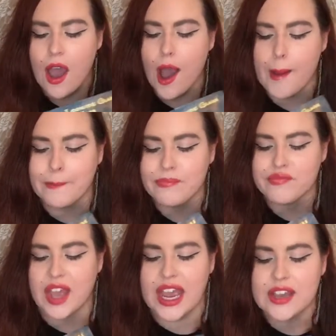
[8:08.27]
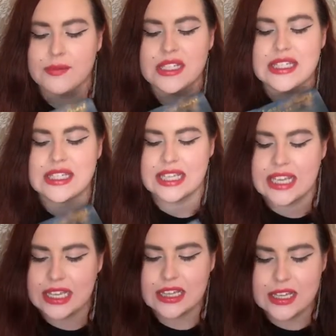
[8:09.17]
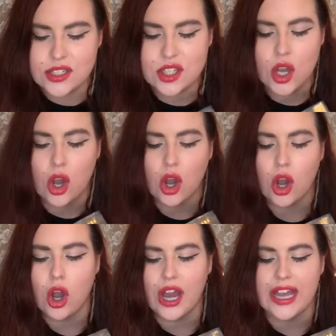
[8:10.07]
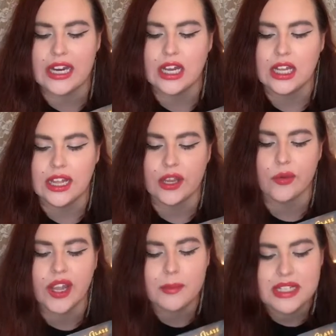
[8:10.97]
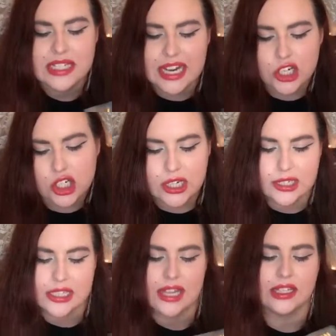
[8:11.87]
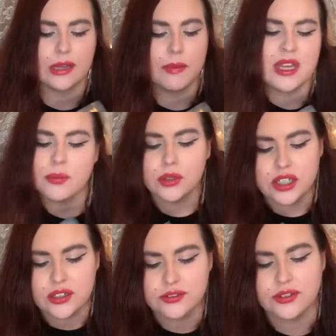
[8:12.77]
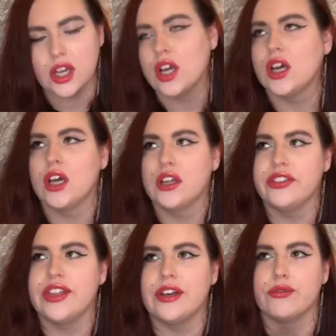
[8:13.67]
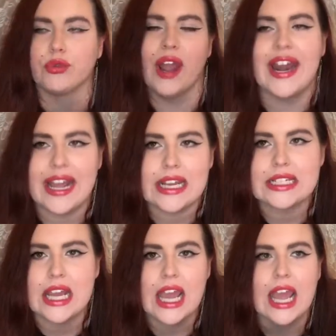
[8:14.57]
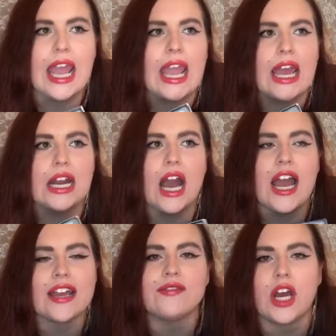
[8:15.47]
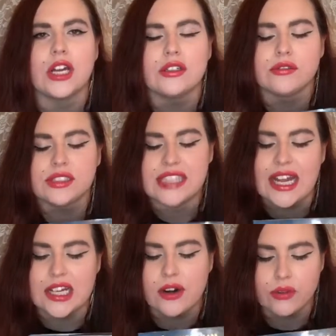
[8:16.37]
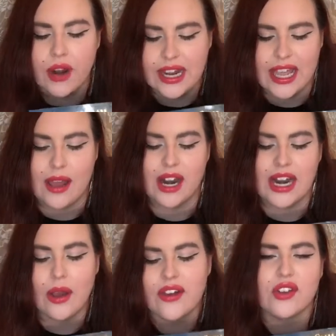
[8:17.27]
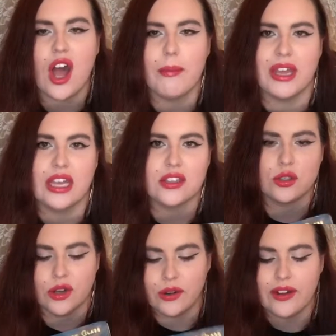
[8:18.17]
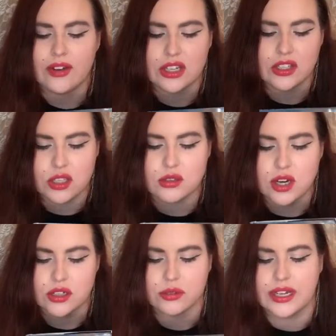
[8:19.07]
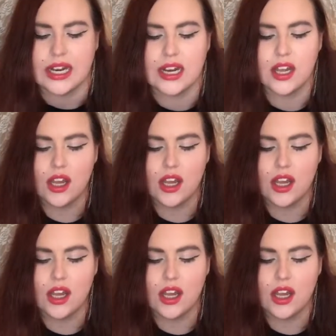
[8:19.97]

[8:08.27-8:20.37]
I have been seeing this on like recommendations and like people that have read it, and I have not sat down and read it yet, and now I have a copy, so I don't have an excuse not to read it.